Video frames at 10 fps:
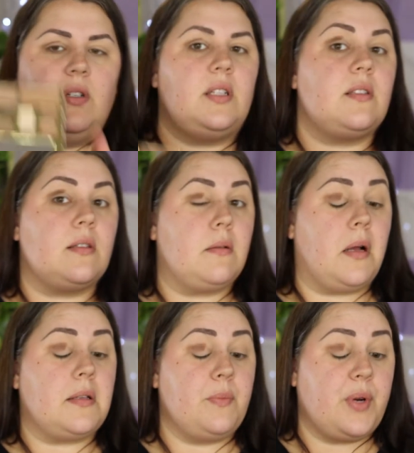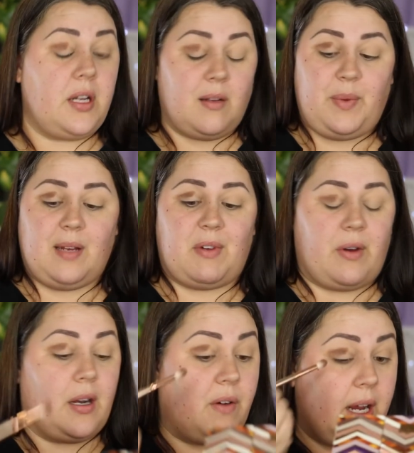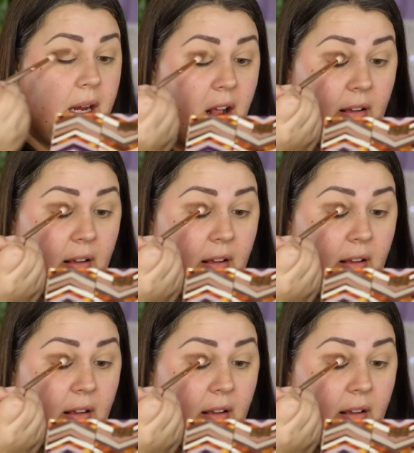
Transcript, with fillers: It's got some pretty good pigment right away.